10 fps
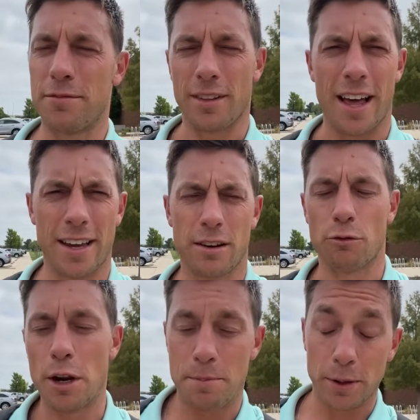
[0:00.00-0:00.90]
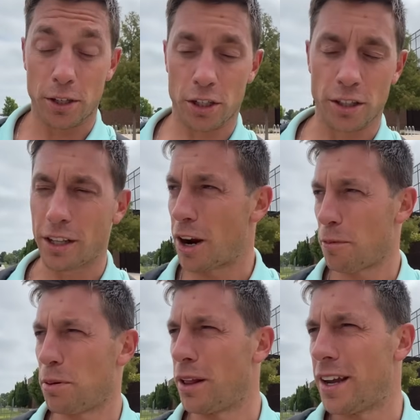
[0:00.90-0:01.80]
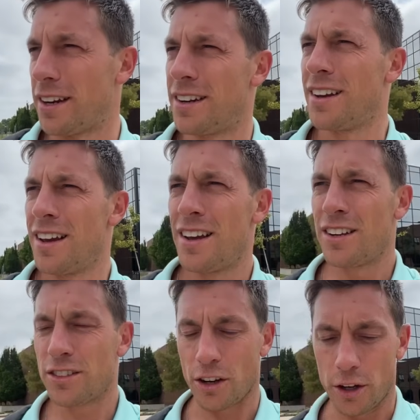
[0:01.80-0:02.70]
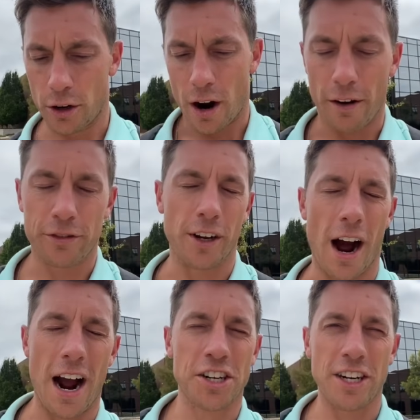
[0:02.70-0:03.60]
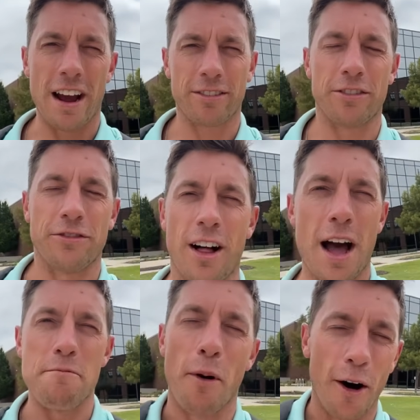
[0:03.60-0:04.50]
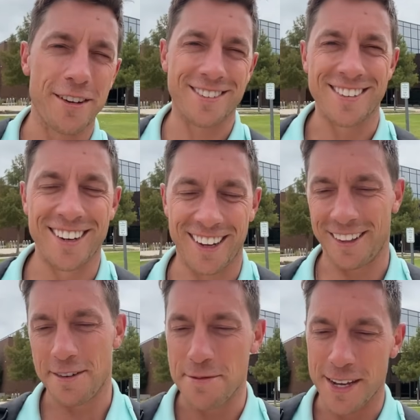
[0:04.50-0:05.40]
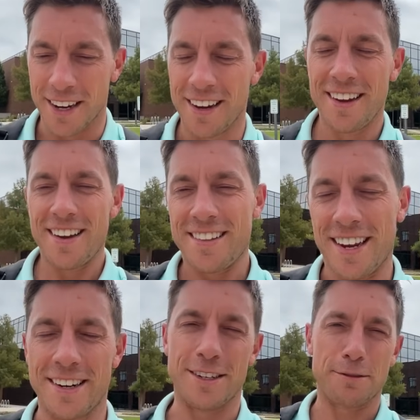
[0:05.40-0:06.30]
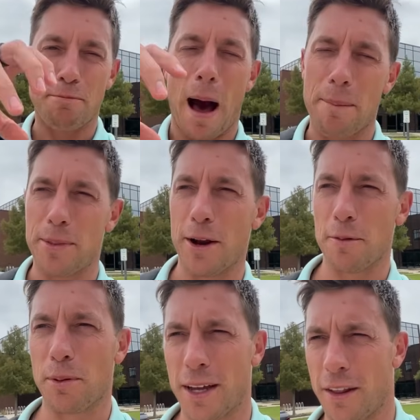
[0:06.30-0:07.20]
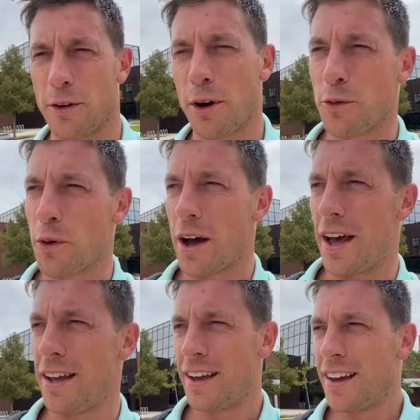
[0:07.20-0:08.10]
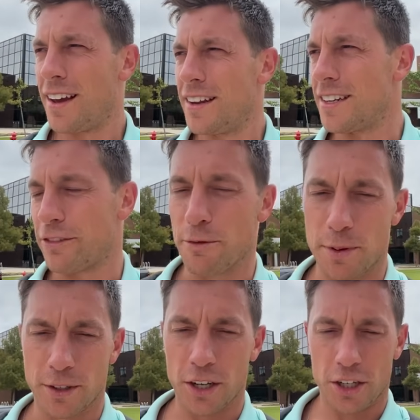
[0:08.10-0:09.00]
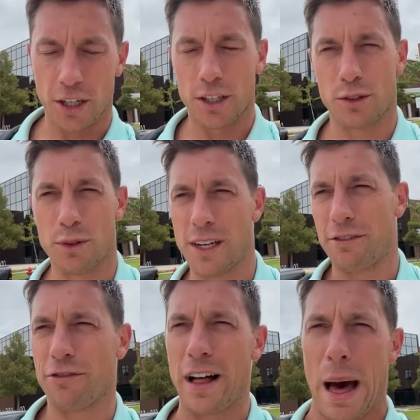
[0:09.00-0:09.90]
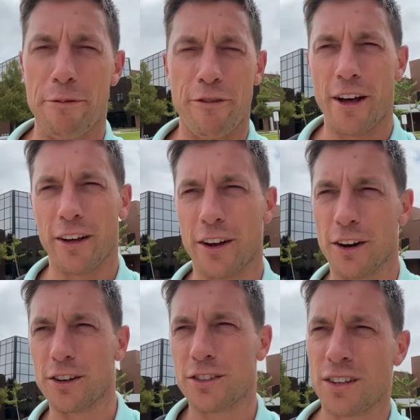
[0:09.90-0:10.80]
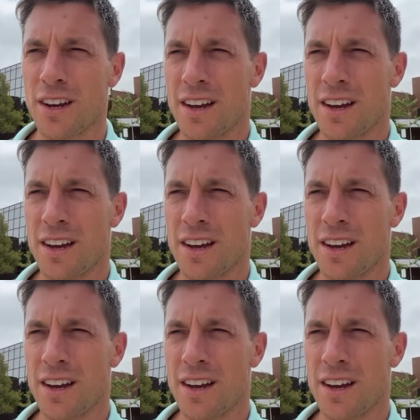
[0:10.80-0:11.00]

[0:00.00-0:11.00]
like reposition the airplane, so you don't actually have to fly Boston to Columbia. They can just pop the airplane on the runway, different positions. We did flat failures,